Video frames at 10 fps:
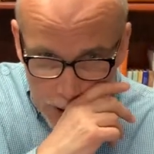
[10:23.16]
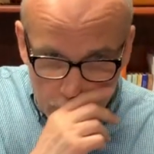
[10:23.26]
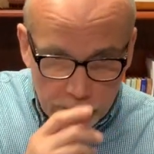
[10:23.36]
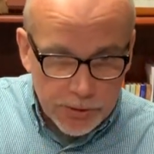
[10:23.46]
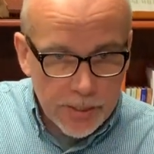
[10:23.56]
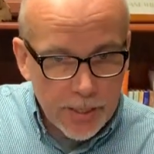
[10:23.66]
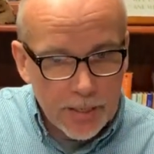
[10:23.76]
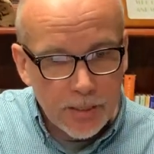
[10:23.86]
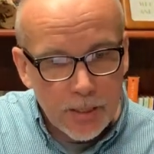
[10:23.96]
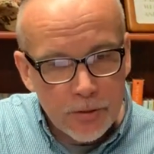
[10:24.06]
We see
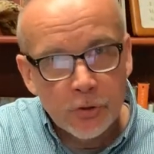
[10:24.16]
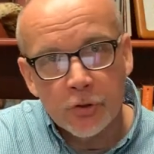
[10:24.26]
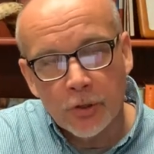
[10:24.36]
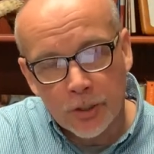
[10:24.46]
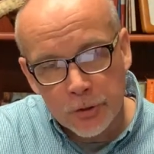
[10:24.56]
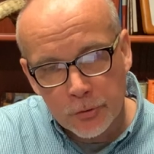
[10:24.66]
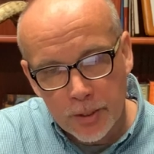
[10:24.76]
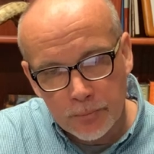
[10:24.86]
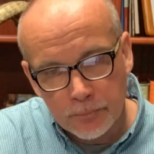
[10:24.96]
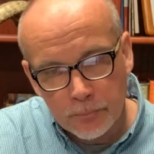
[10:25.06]
that this is not a
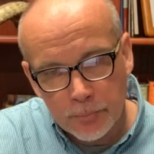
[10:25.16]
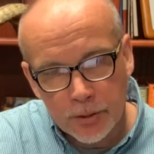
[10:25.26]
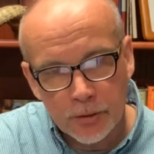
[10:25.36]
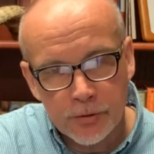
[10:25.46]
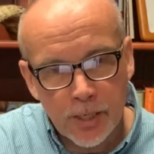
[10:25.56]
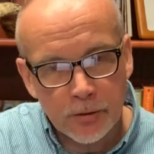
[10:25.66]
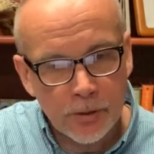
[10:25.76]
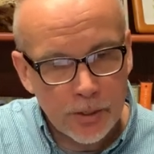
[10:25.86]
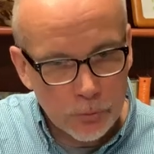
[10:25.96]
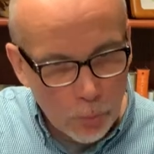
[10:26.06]
dream because
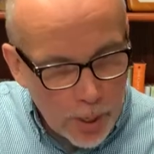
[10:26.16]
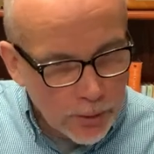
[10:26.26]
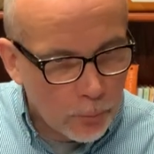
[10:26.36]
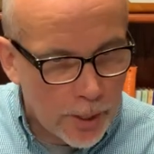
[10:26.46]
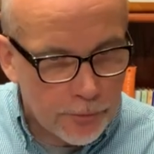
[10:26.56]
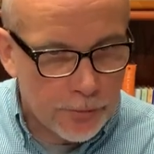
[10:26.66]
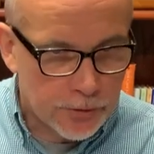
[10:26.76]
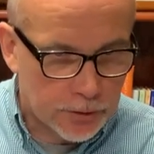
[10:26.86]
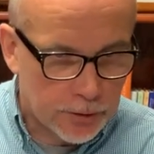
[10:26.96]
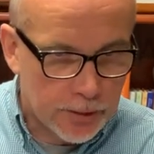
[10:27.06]
Zechariah is wide awake
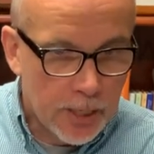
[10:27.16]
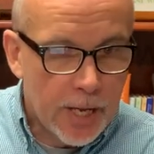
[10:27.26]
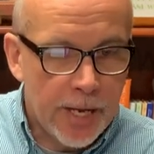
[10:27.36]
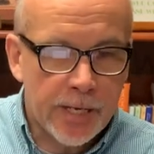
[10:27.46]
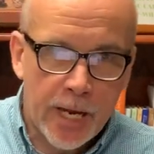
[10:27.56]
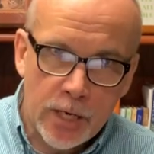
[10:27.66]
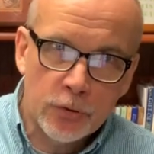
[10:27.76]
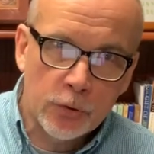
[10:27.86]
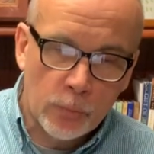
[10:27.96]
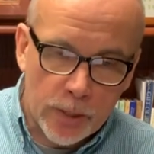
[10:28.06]
physically, and the
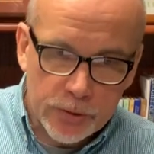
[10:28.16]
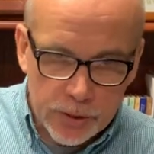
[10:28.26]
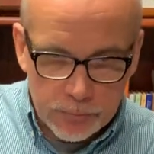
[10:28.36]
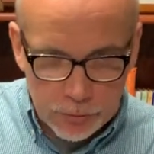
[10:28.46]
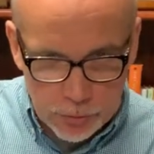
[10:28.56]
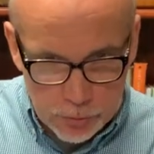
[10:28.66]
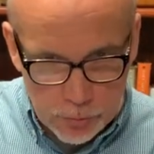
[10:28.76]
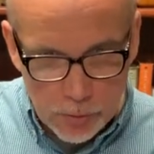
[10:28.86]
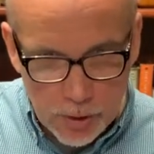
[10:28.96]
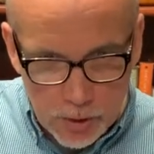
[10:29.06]
angel wants him
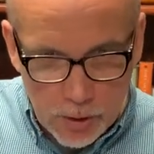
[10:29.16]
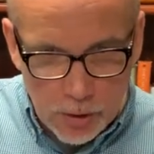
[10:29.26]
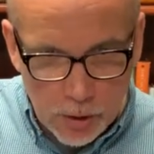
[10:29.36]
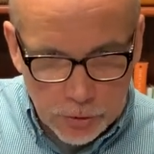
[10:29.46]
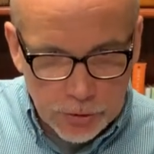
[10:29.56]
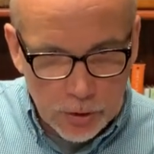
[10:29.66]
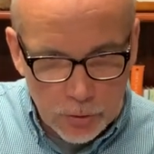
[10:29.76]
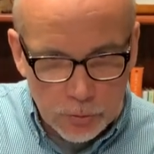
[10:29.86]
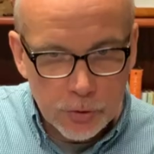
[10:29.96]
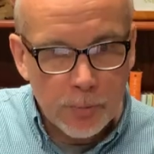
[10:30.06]
to
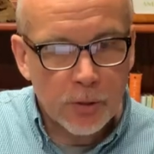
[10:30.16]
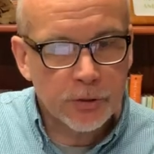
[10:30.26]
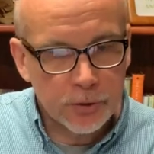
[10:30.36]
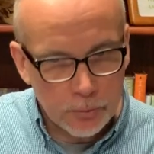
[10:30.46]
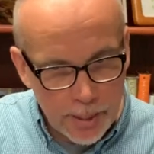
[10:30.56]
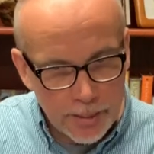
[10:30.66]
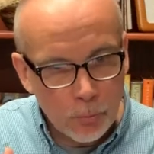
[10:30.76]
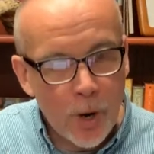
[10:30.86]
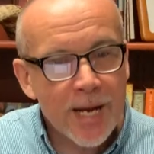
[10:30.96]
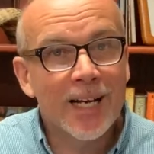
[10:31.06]
also spiritually, hey,
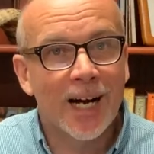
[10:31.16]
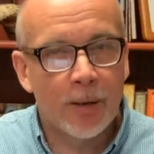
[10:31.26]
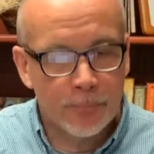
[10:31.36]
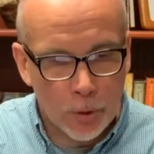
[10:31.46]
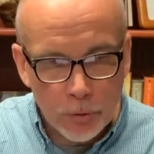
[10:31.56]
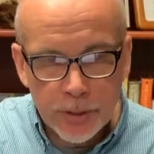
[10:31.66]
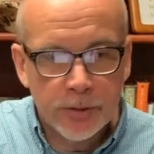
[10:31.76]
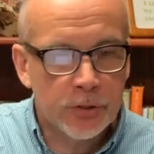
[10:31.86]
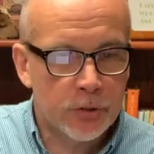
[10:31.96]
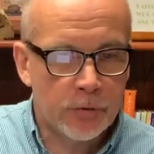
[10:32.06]
wake up, don't get
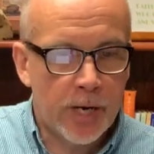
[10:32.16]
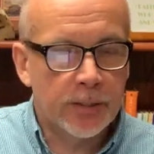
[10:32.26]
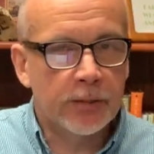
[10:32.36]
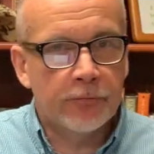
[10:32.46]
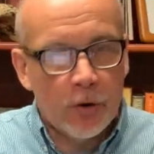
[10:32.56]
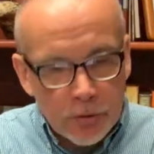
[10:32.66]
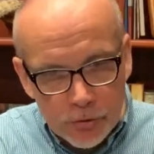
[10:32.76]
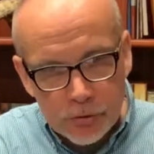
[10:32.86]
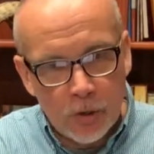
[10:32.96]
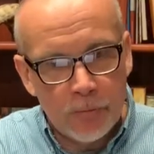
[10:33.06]
distracted,
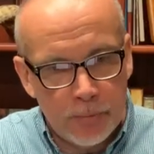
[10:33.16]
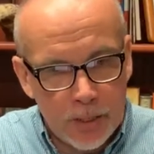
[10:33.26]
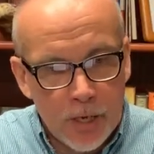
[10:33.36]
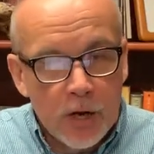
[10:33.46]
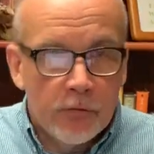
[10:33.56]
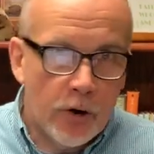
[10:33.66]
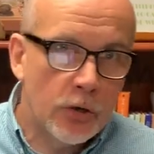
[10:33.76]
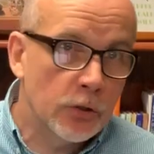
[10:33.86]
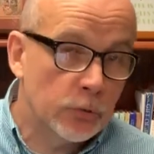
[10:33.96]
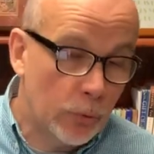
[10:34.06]
focus on me,
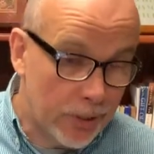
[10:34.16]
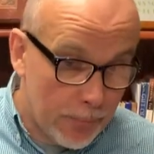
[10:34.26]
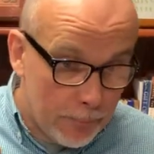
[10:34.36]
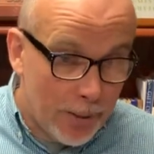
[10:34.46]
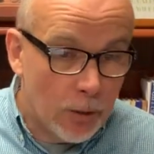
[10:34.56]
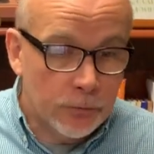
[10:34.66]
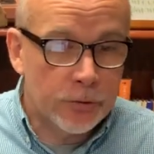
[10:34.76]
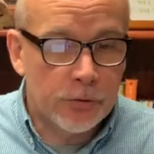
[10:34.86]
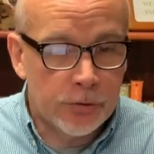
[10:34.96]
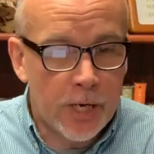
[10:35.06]
focus on what I'm about
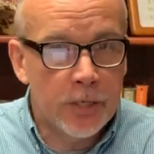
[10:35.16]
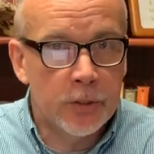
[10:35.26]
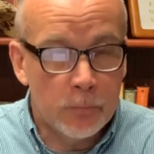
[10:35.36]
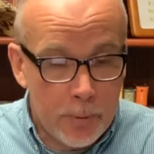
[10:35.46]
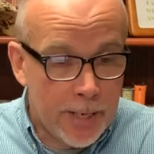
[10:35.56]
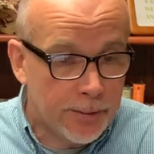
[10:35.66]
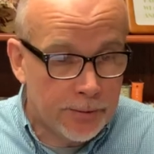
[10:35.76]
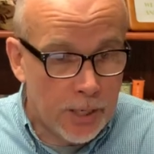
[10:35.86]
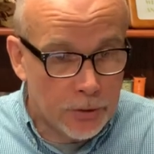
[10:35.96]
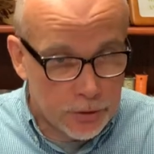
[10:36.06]
to say to you, pay
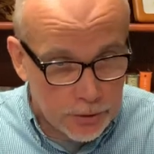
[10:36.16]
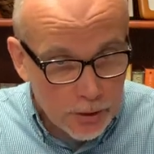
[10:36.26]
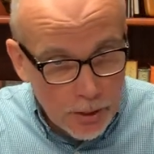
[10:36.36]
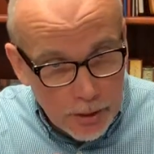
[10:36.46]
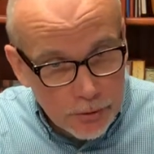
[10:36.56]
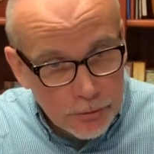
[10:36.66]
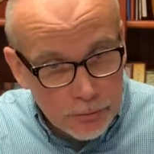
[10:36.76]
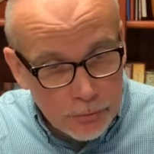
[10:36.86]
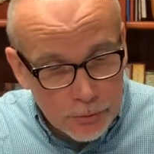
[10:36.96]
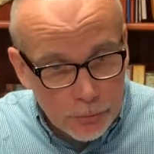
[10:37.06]
attention.
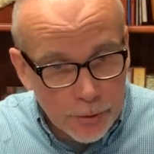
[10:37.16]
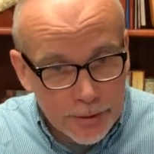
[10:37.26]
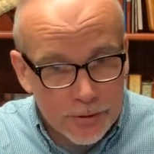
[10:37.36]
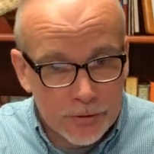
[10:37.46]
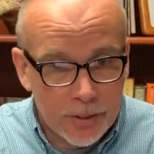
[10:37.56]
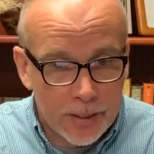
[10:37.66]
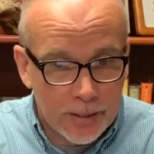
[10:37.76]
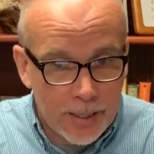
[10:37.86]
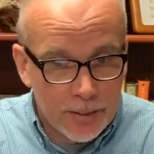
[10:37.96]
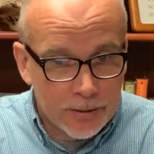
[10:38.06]
You really can see
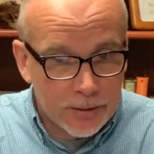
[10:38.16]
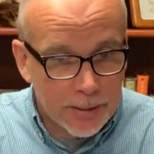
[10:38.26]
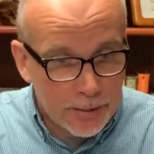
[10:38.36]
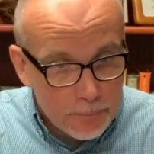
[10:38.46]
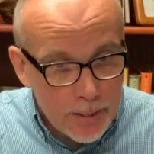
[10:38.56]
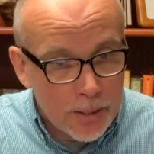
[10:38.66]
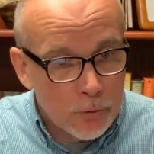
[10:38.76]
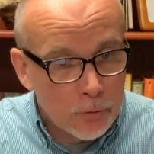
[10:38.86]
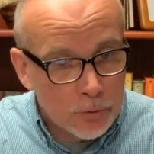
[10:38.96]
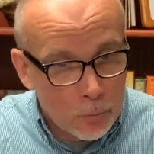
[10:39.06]
that. Hey, listen, like a man
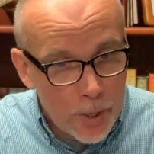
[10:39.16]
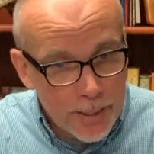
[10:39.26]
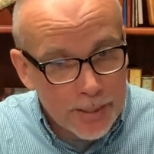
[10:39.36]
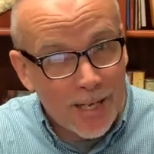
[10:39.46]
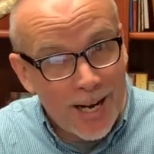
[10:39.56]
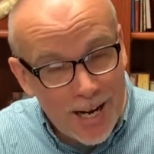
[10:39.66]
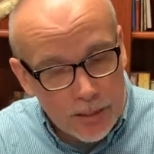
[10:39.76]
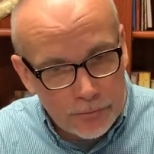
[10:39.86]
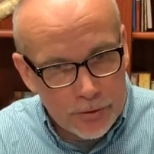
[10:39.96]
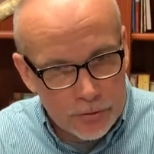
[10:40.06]
who is awakened out
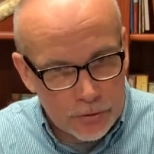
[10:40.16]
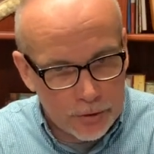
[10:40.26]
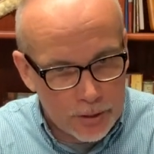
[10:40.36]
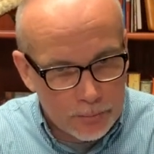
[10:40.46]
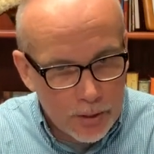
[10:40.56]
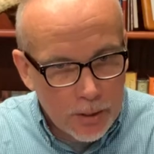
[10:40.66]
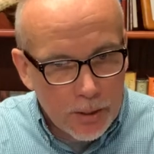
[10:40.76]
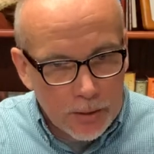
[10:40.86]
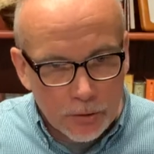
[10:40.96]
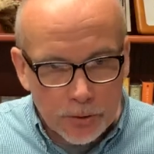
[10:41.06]
of his sleep.
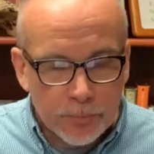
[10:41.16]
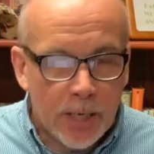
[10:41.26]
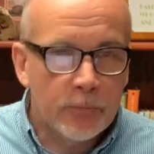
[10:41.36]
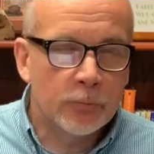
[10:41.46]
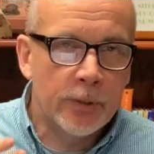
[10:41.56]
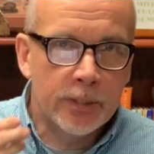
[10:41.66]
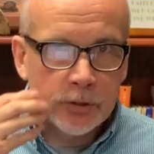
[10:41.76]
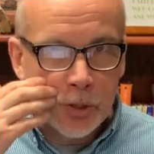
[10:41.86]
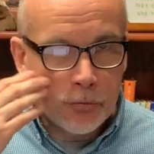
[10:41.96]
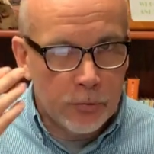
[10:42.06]
You know, sometimes we
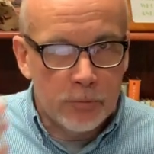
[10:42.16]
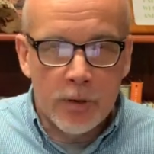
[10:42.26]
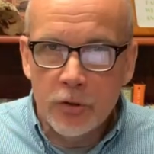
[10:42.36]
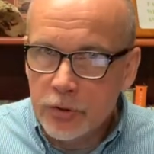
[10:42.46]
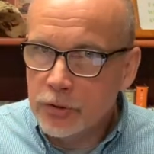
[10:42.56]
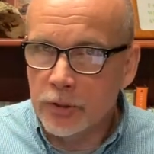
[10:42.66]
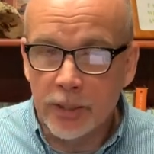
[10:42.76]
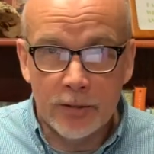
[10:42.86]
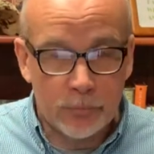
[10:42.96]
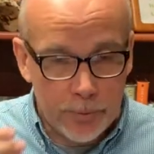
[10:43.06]
just go through the motions in
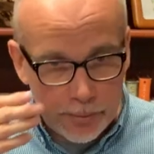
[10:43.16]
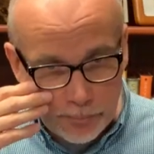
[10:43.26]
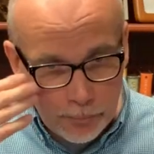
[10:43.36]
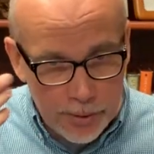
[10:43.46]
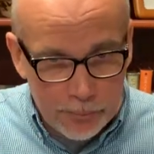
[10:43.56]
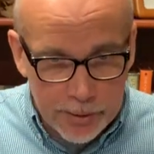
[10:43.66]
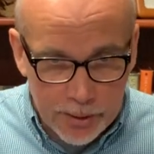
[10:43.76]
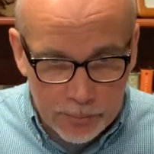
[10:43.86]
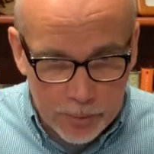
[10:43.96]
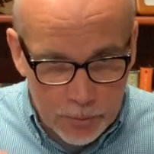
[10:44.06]
life and we
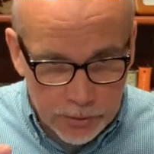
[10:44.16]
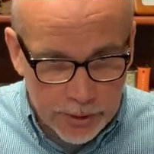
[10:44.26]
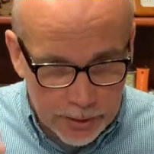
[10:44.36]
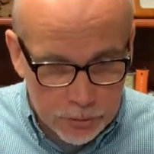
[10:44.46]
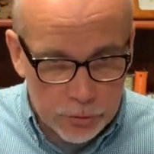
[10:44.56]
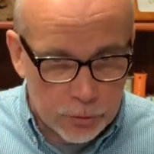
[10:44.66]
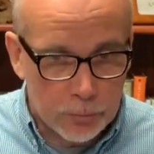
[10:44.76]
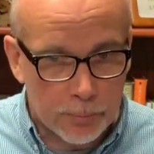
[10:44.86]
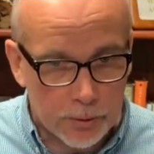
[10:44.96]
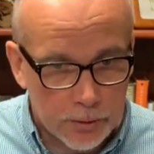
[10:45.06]
become almost like in a
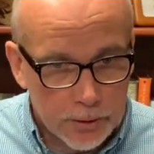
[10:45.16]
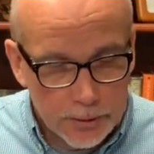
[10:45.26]
stupor.